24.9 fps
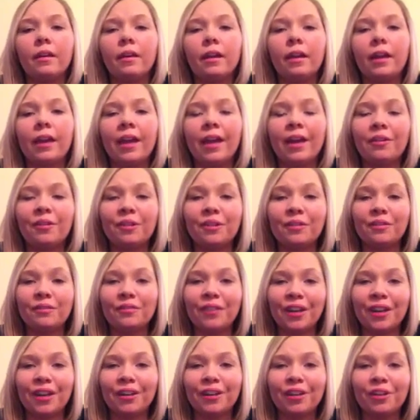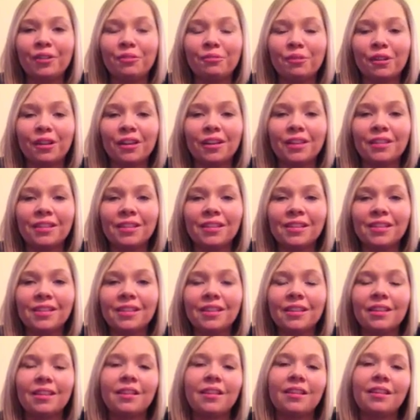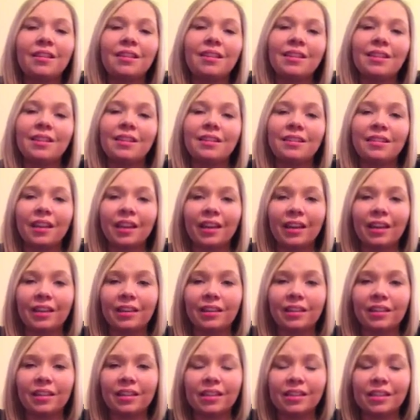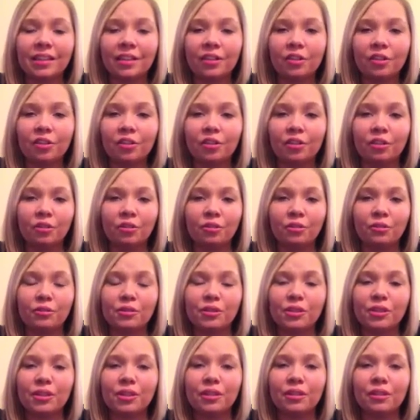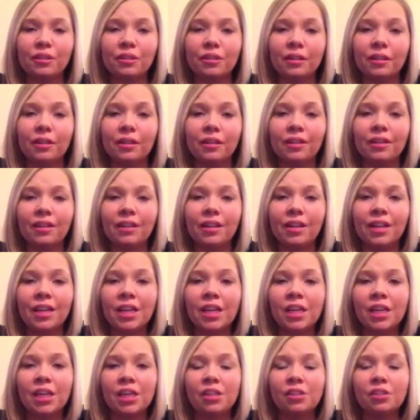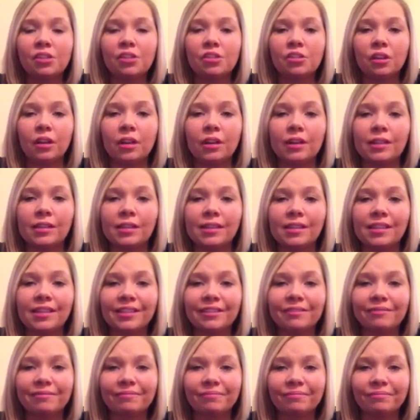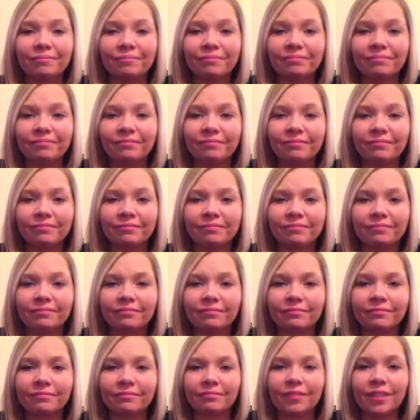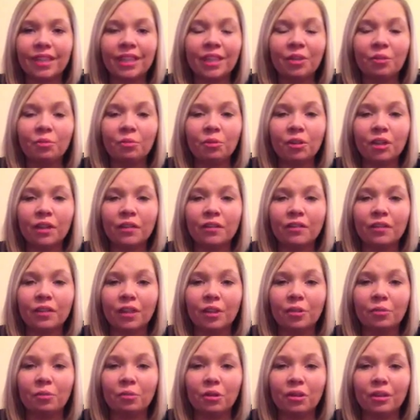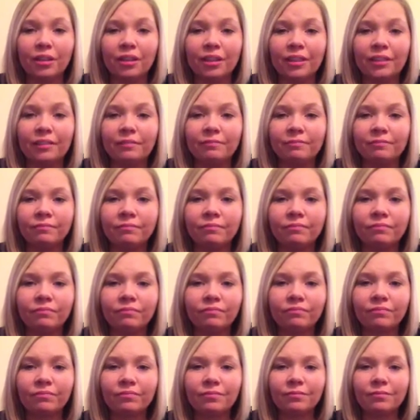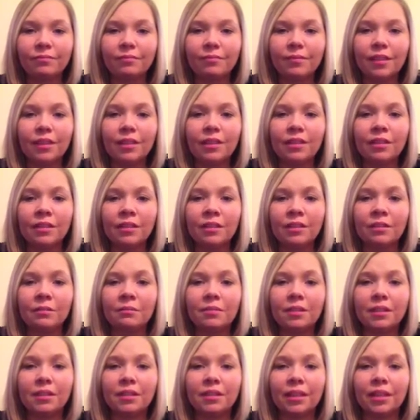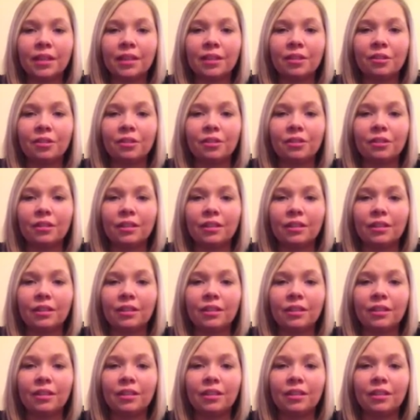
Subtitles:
how unfair it was that these other girls could just eat whatever they wanted, that they could